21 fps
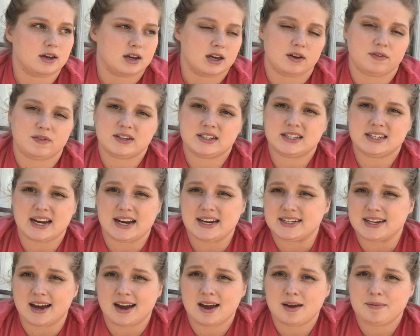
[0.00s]
If it's
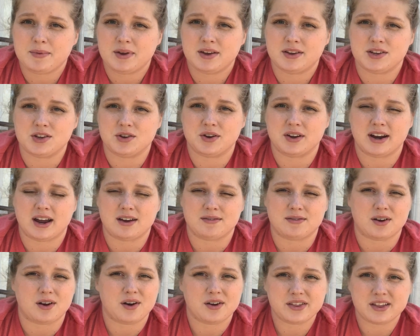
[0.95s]
daytime, you can have
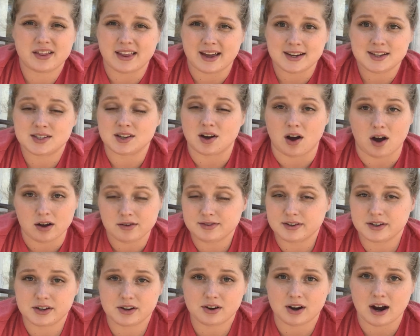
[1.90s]
all the lights off
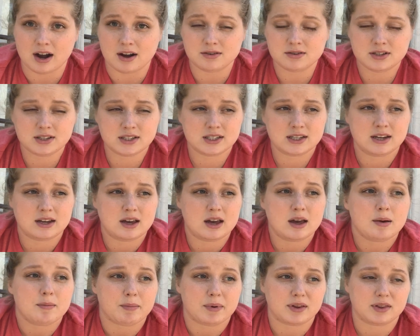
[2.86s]
in your house,
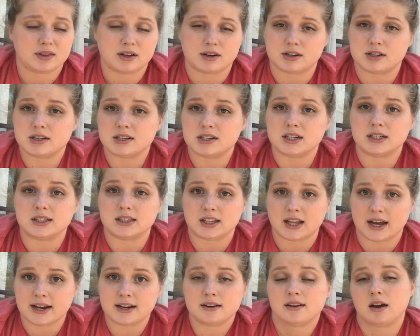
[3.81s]
but there's still
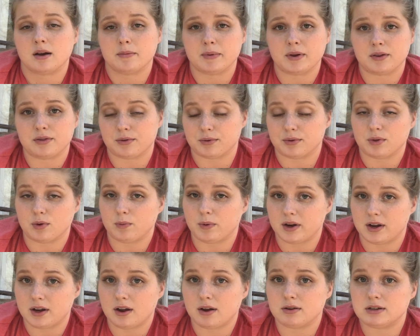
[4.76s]
light coming through the
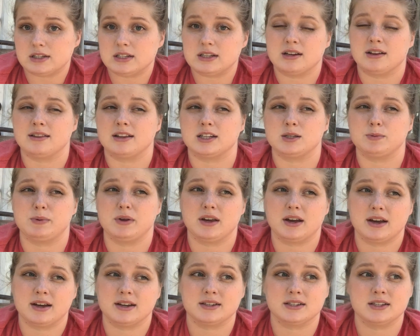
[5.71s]
windows. That's
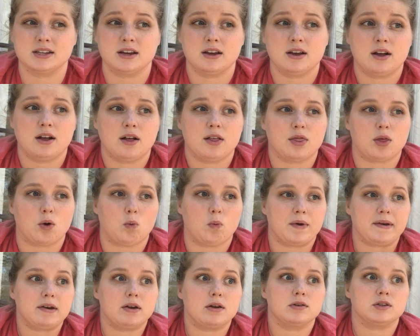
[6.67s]
because the
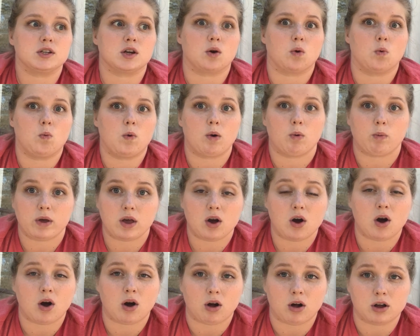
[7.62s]
windows are what we
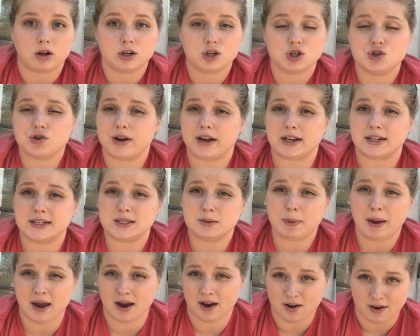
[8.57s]
call
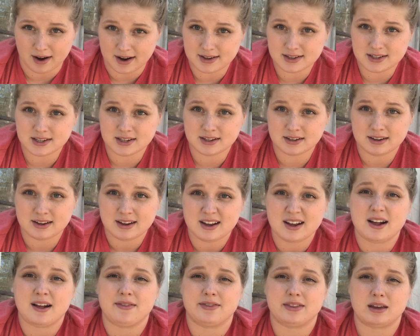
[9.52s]
transparent.
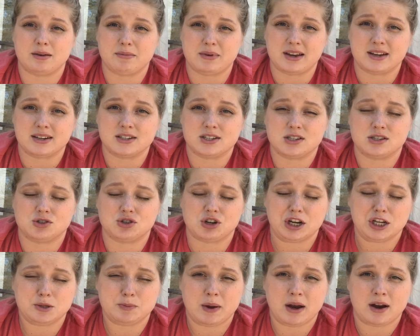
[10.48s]
That means
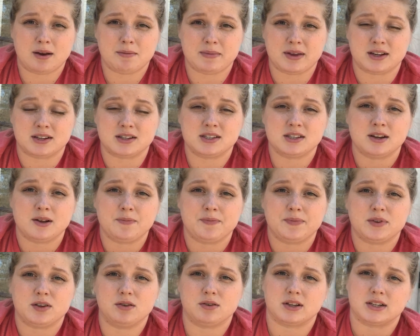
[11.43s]
transparent means
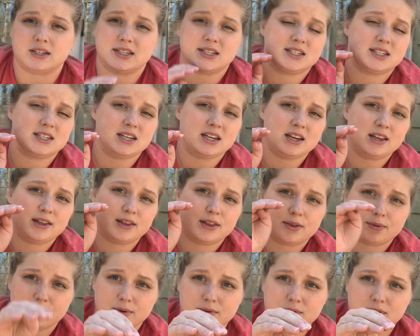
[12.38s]
you can see
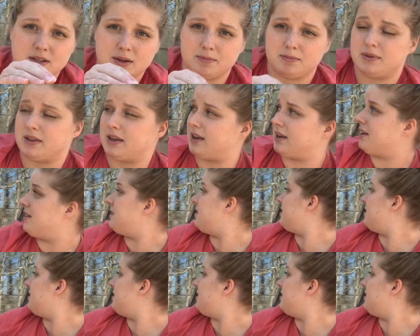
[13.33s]
through something.